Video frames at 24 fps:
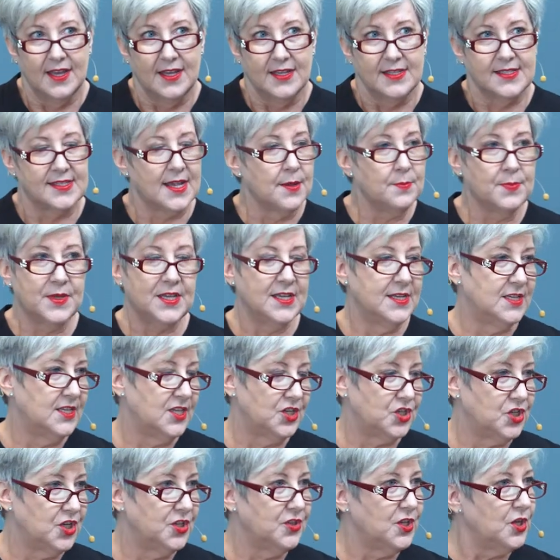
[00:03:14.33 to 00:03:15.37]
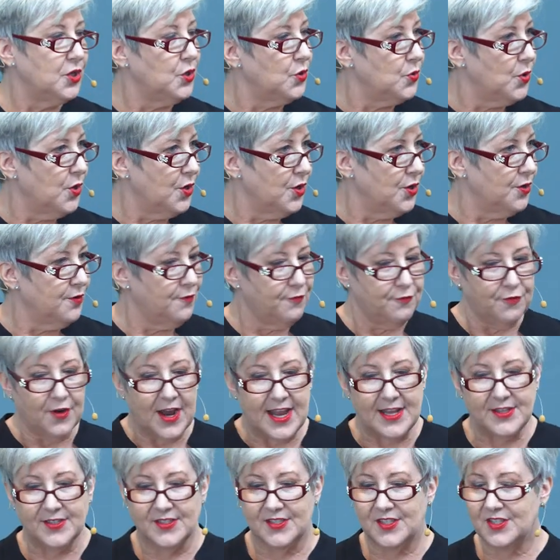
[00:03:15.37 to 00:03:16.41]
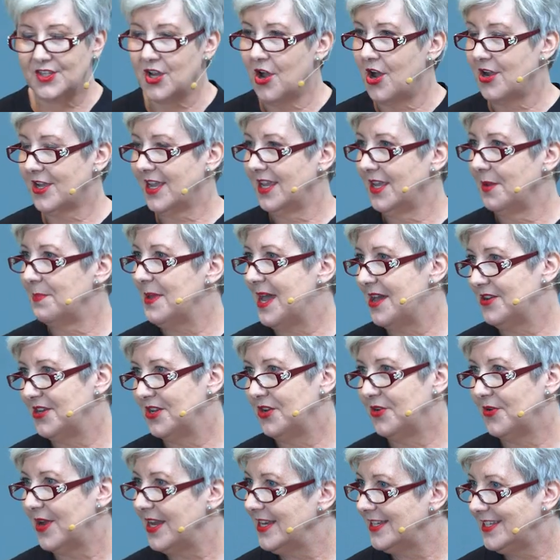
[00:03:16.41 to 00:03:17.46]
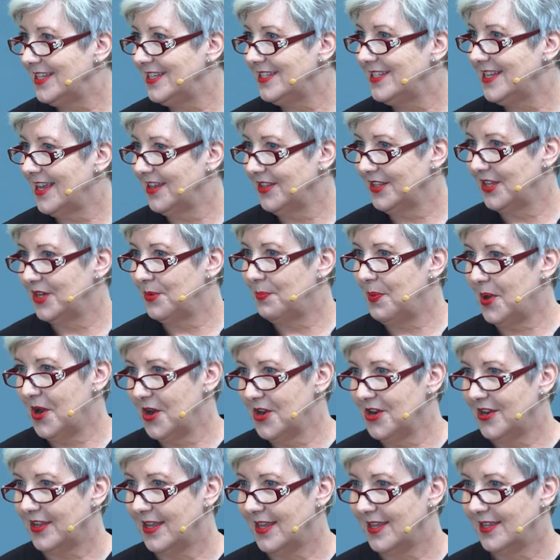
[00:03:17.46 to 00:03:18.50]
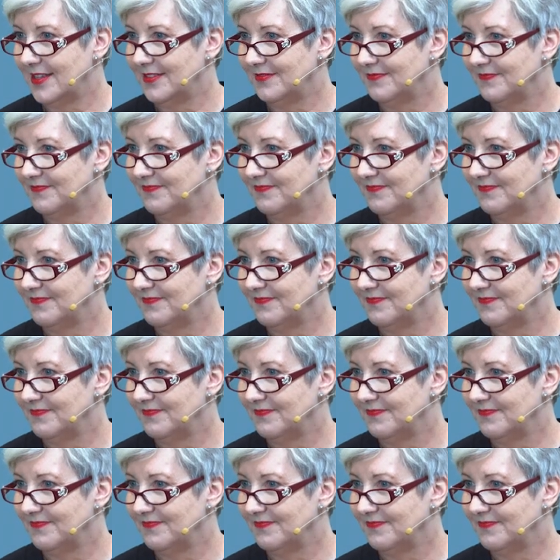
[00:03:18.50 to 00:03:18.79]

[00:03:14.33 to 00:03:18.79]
some condition that you heard friends talking about in great detail at a party.